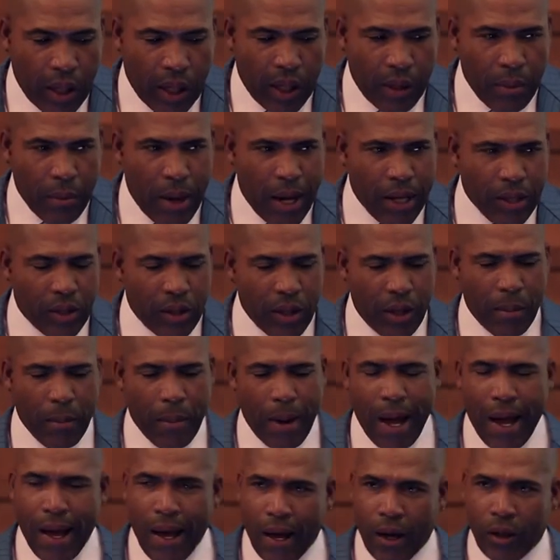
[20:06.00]
And in my, in
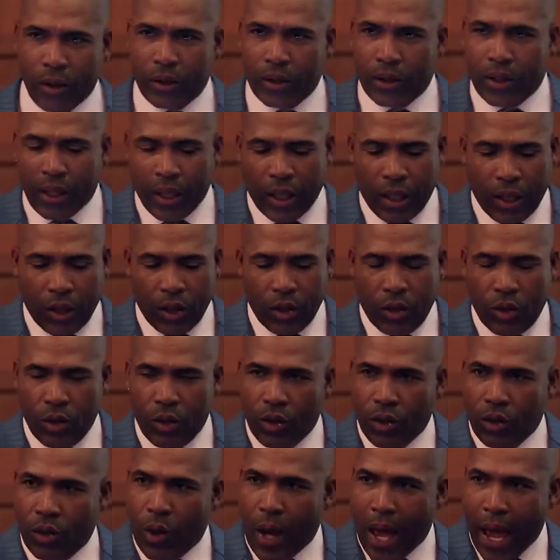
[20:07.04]
my house, you,
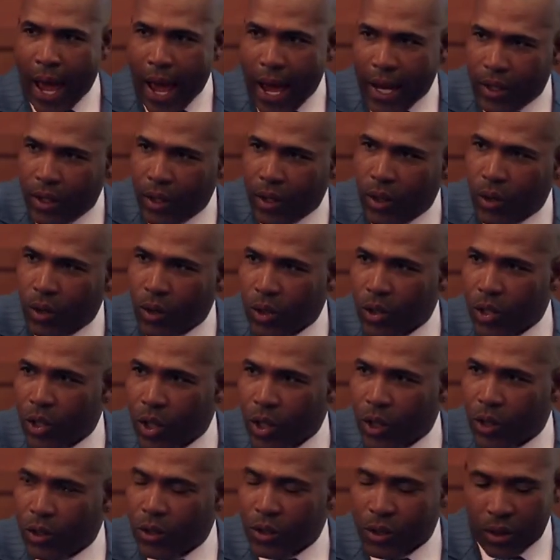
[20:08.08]
you had to go to
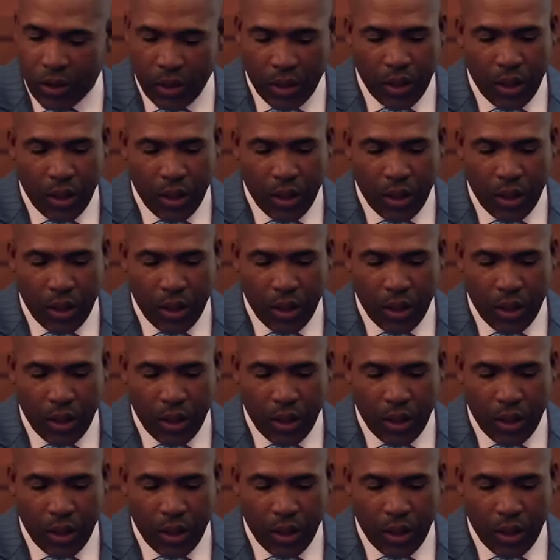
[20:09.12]
church.